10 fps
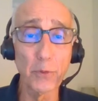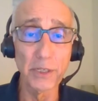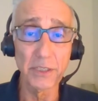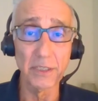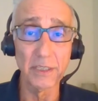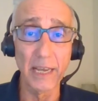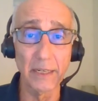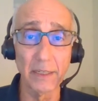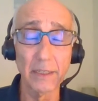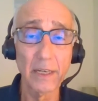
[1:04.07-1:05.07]
recent
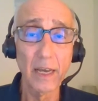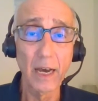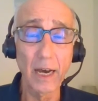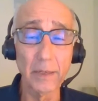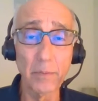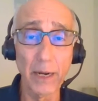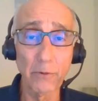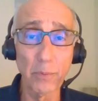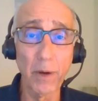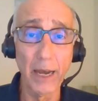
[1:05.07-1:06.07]
data on
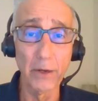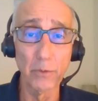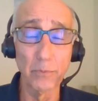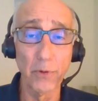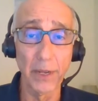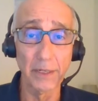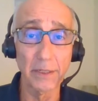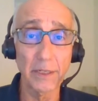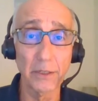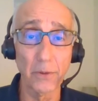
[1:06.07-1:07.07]

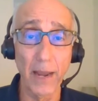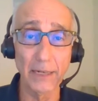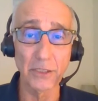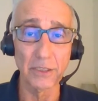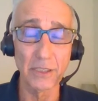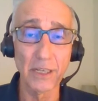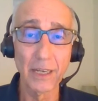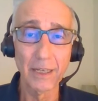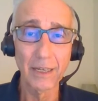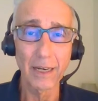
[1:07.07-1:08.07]
microbiome-brain interactions.
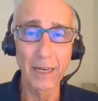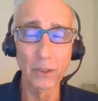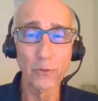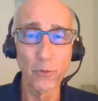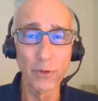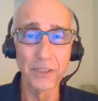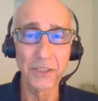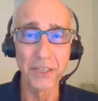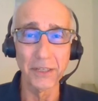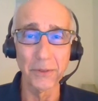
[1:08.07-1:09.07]
I look forward to
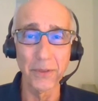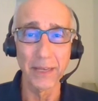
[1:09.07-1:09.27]
seeing you